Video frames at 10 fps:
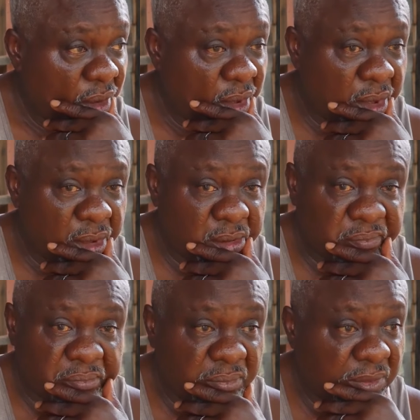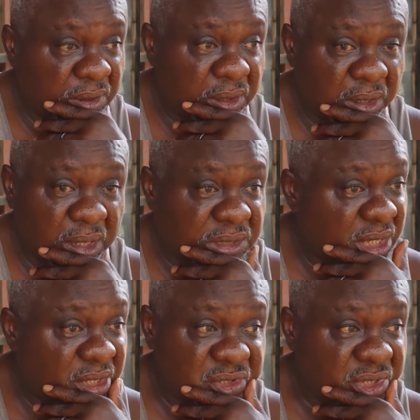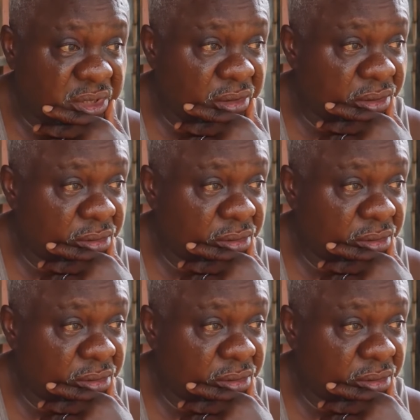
As I can see,